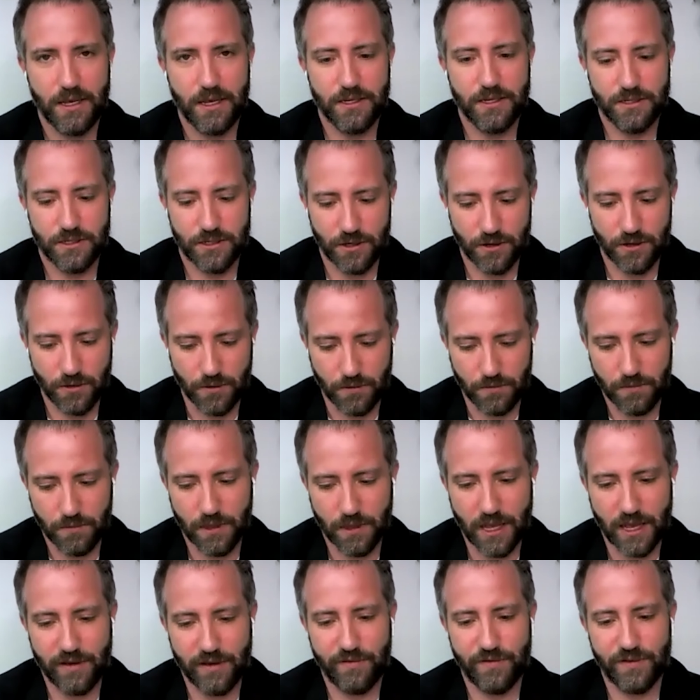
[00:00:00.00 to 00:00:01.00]
So
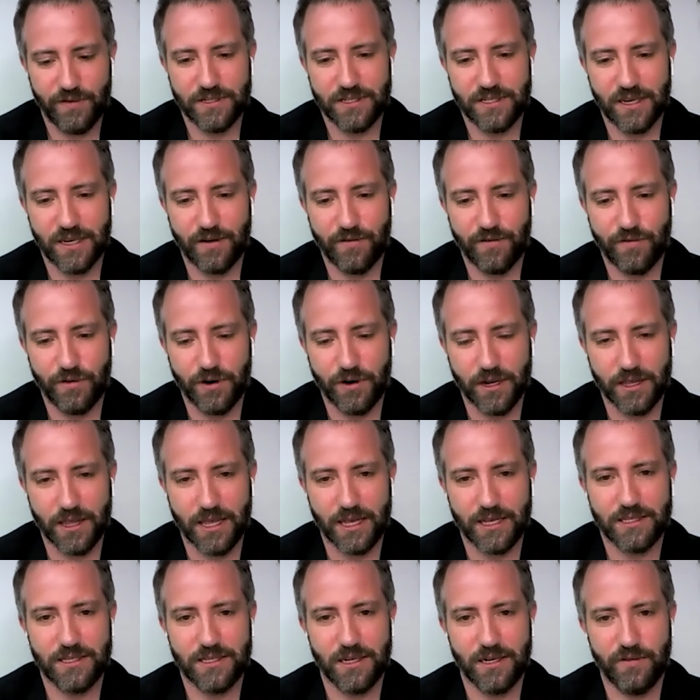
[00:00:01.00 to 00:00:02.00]
life is suffering,
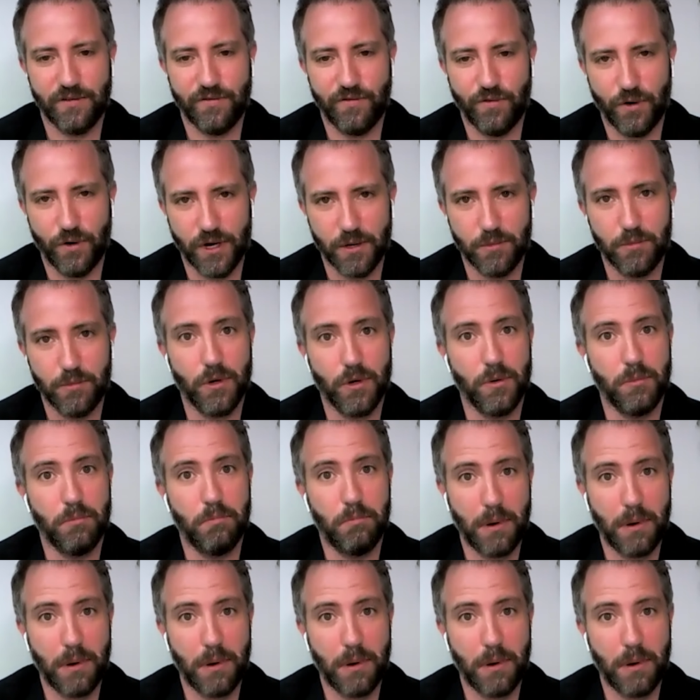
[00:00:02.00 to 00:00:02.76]
that's unavoidable,